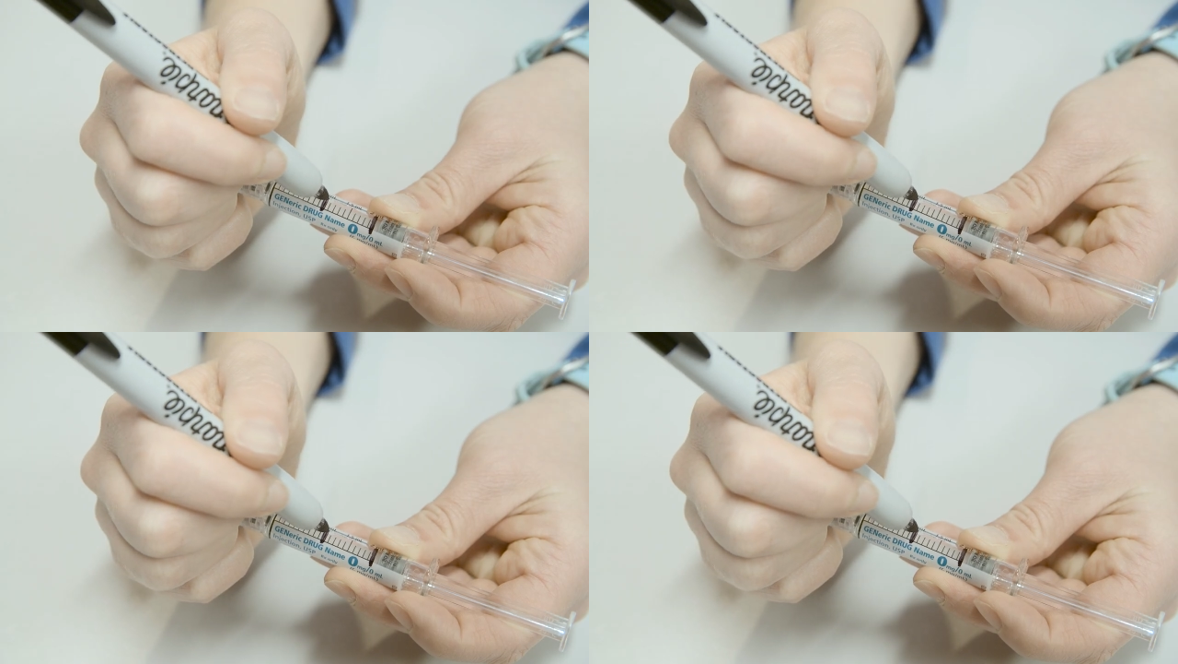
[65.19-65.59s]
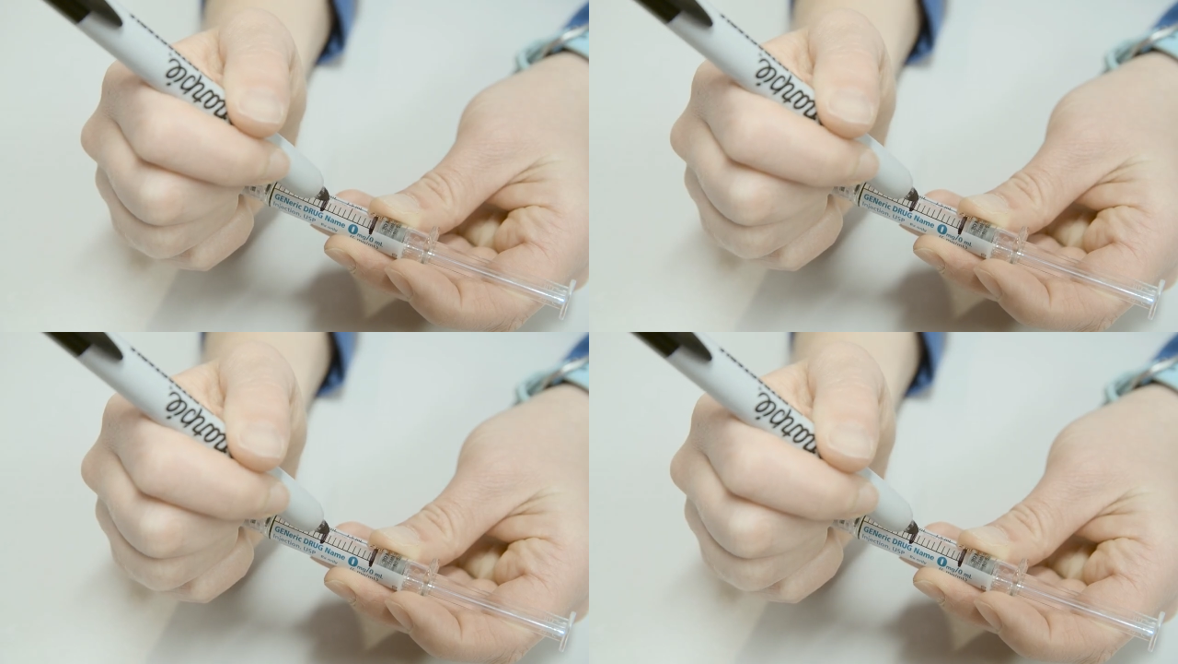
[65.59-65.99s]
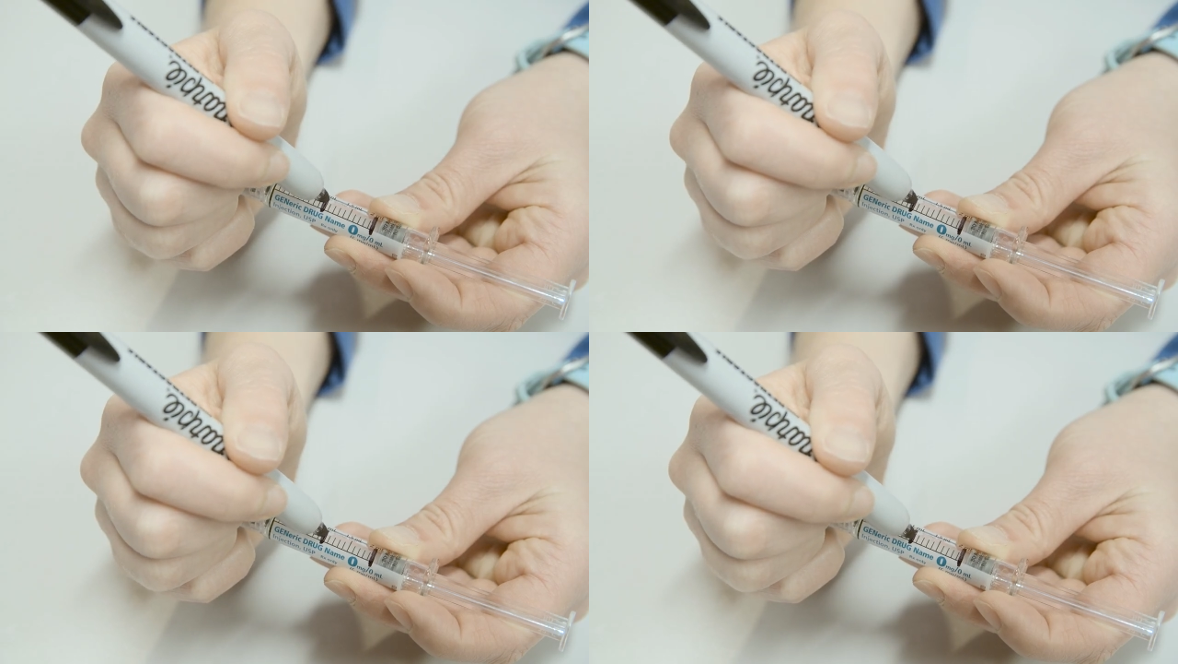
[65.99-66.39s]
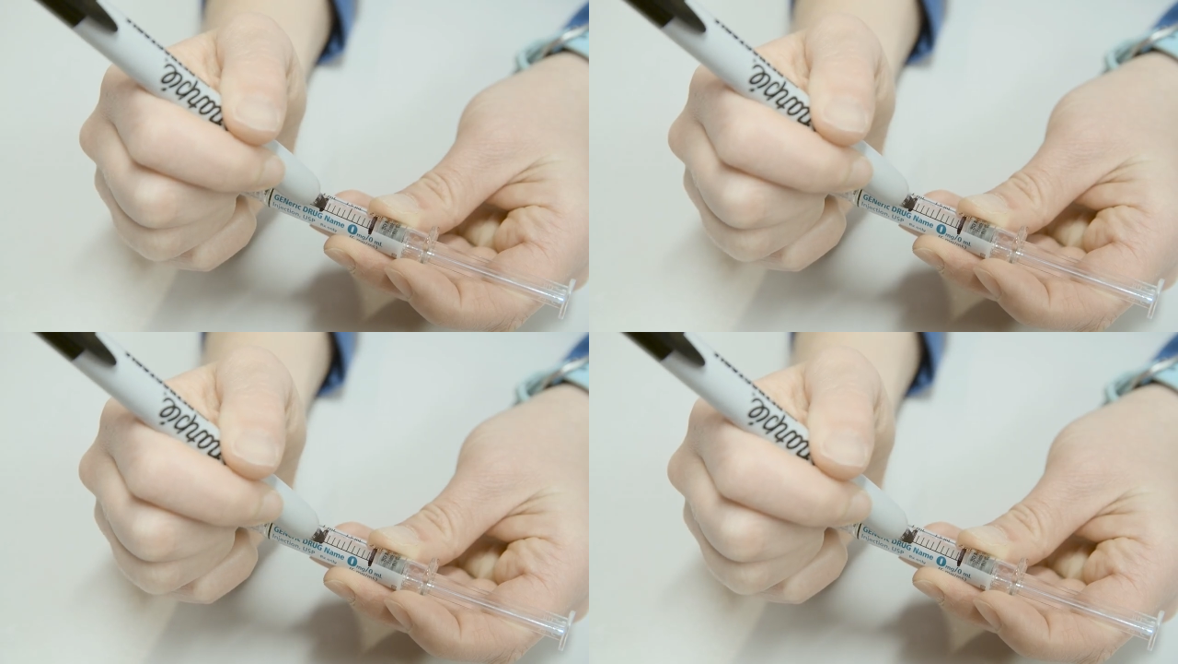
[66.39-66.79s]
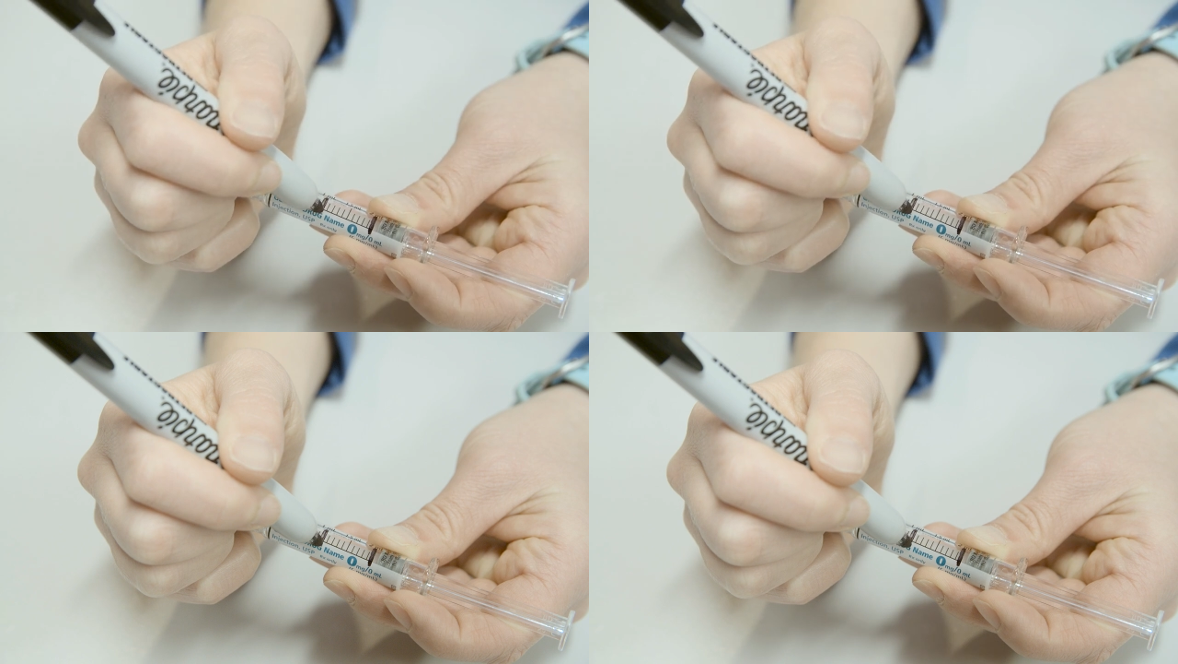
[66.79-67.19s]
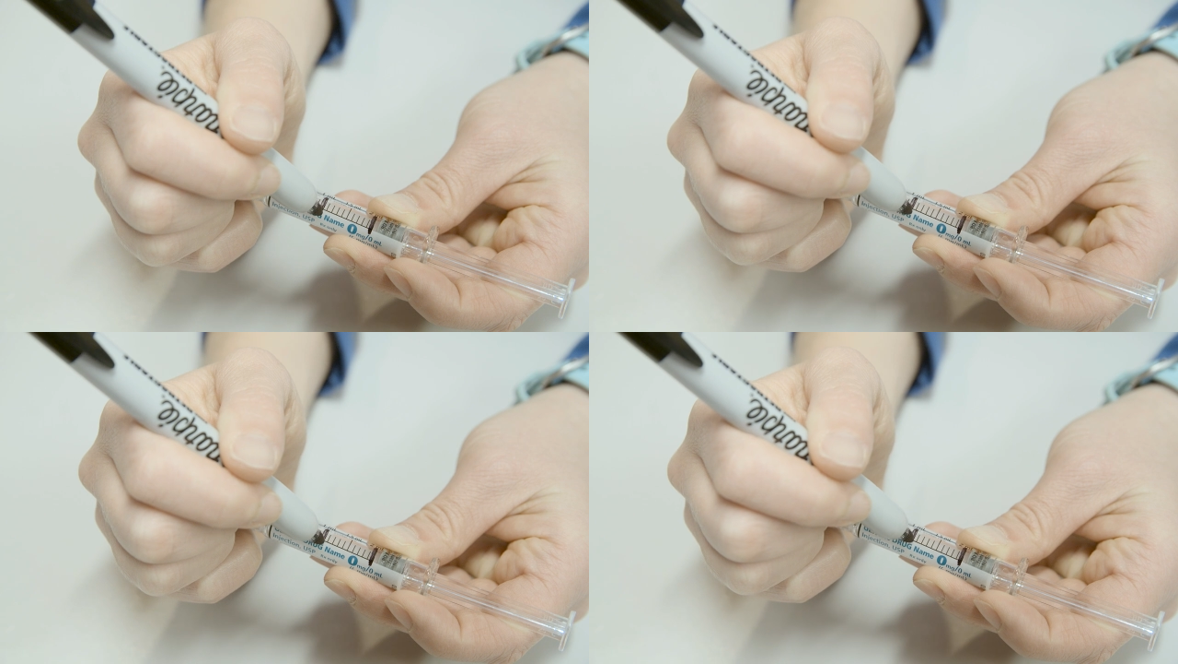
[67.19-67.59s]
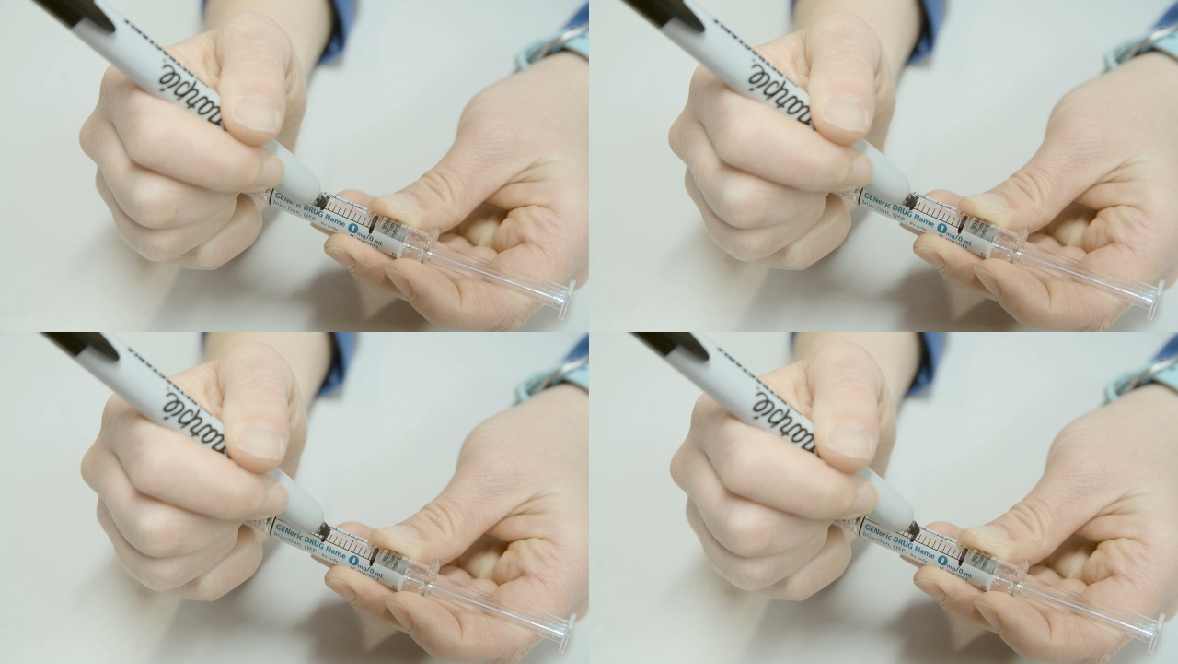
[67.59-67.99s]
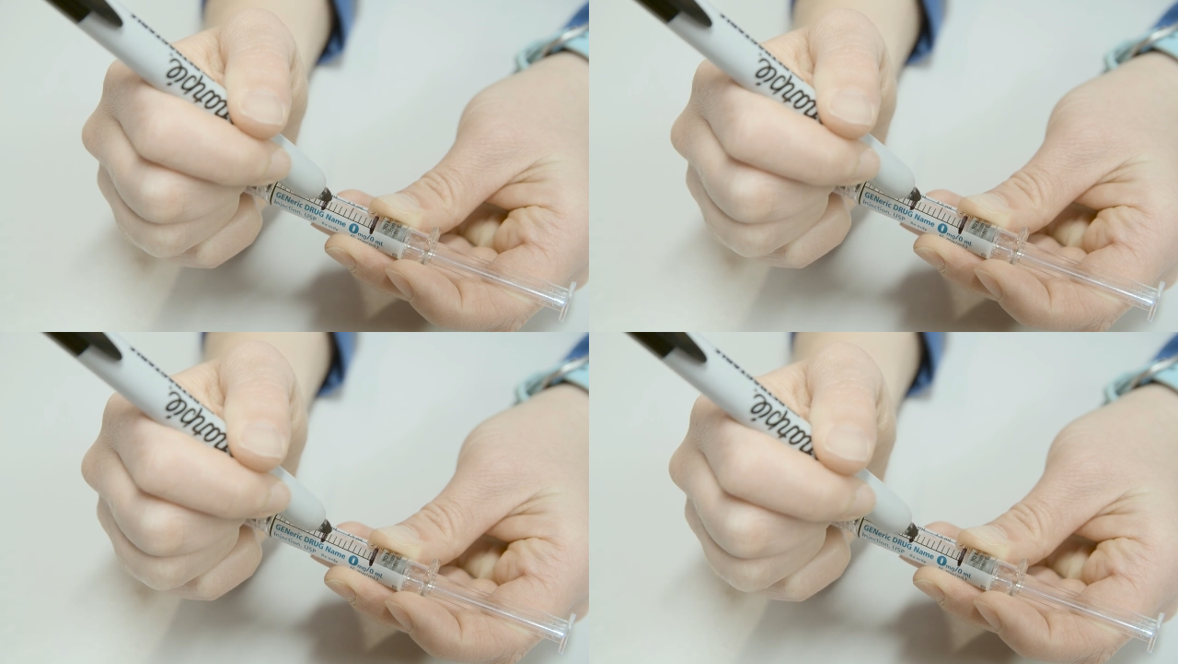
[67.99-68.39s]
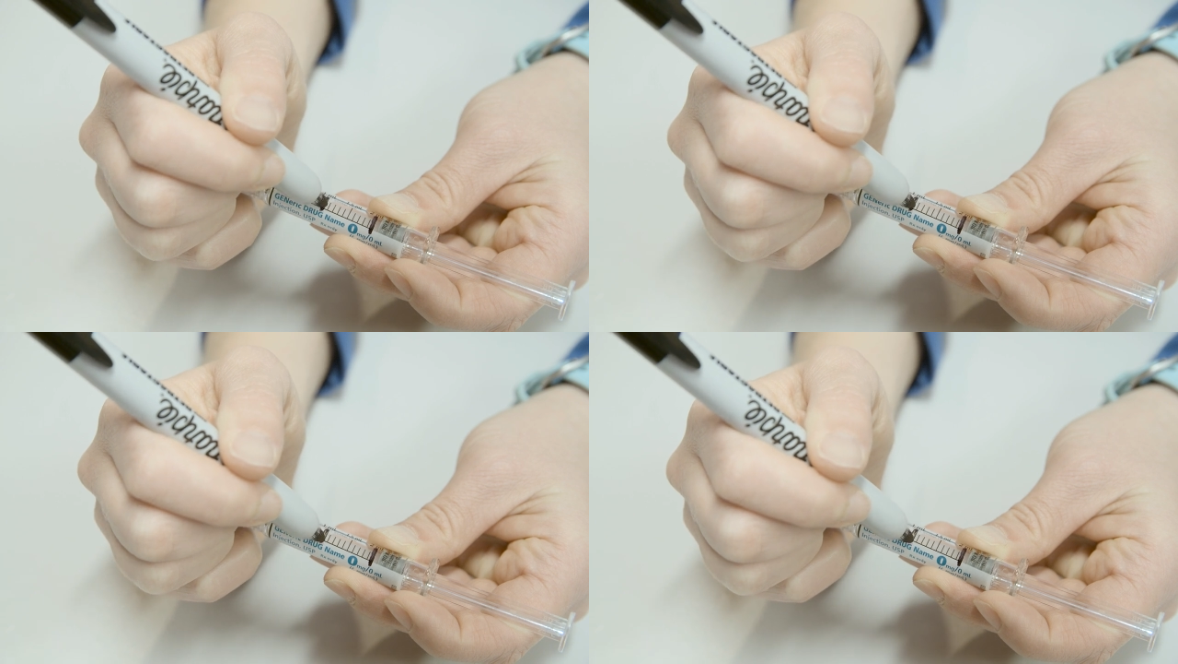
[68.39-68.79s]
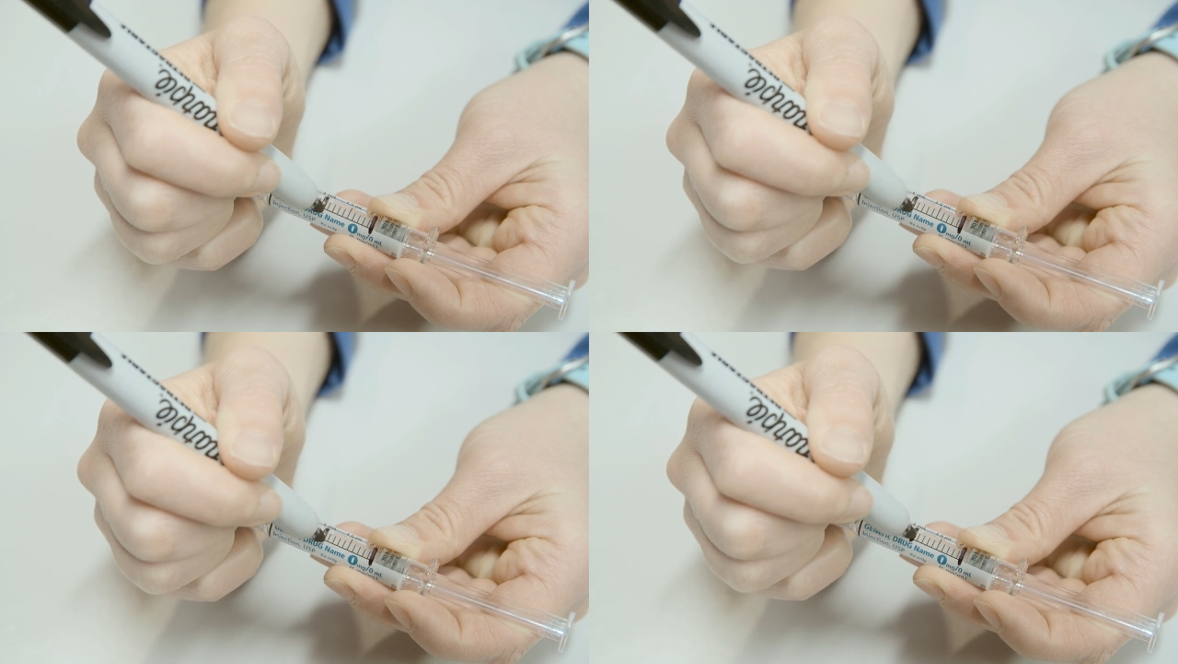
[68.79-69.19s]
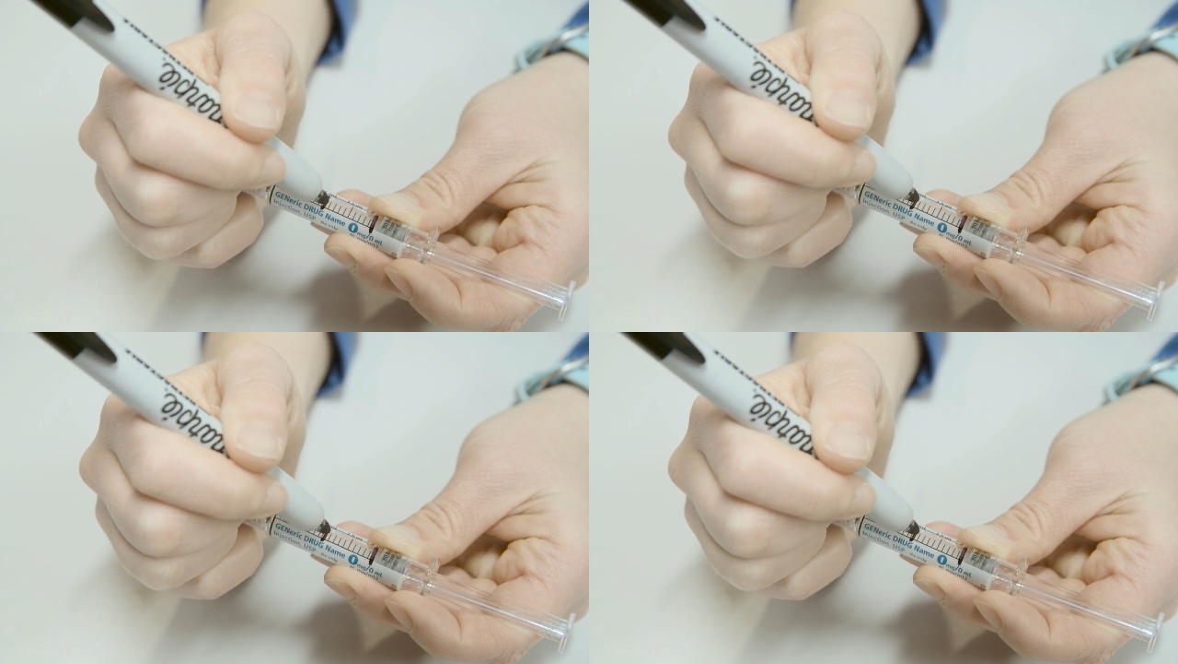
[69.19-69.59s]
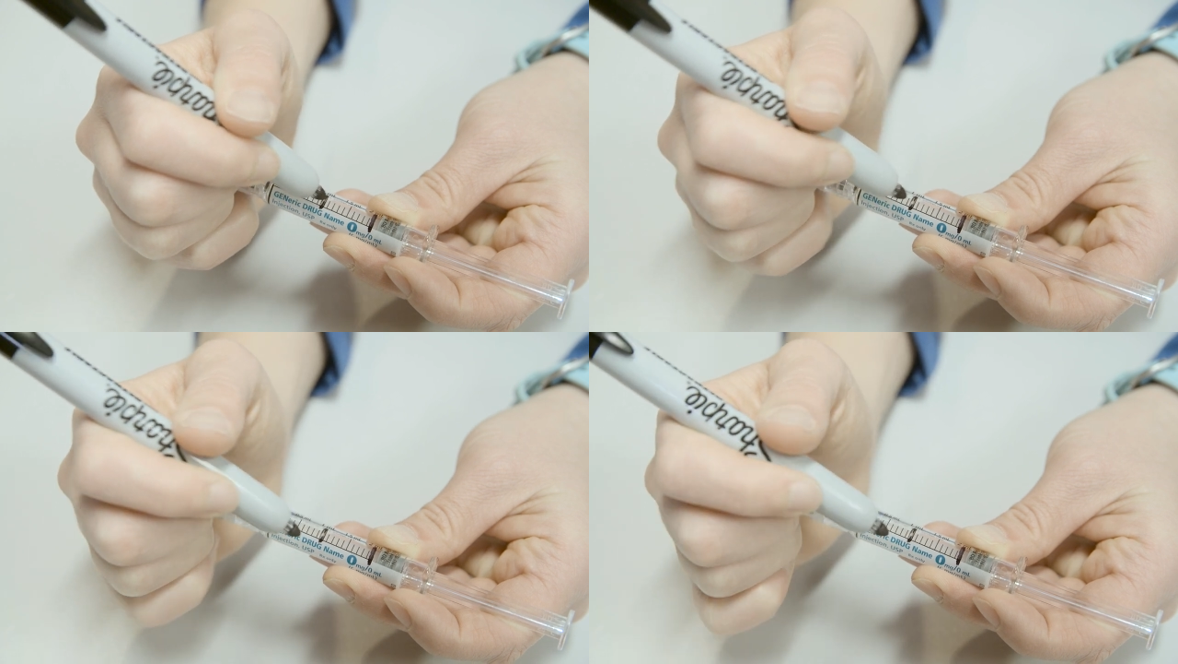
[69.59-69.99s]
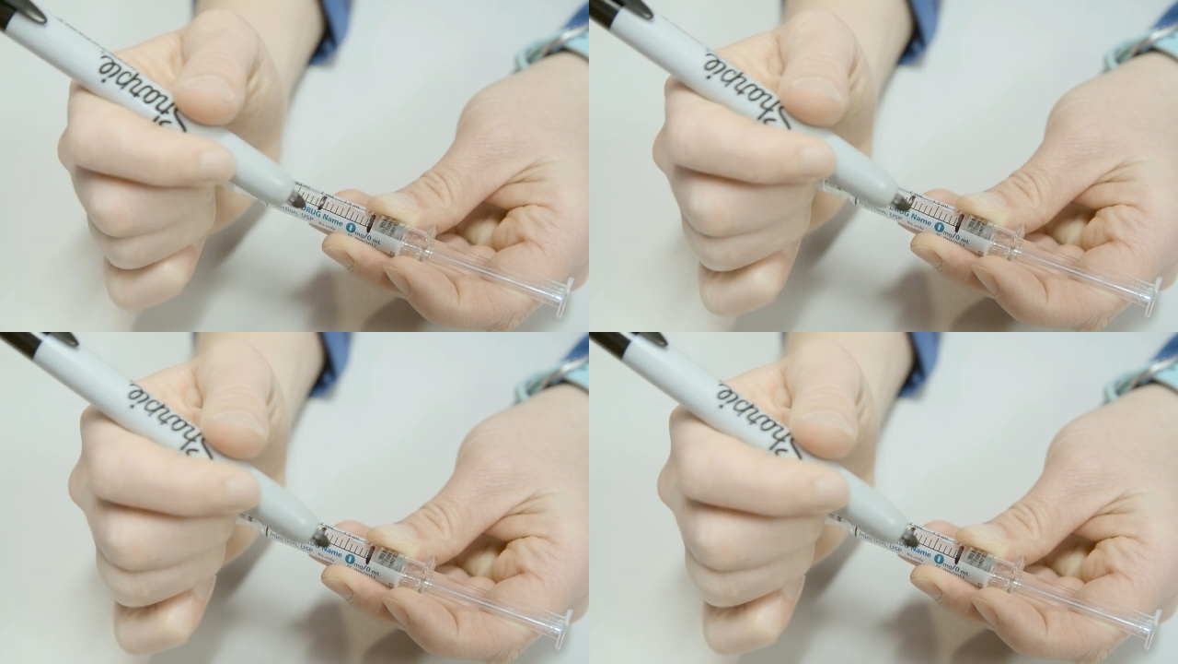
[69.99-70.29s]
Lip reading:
(no speaker visible)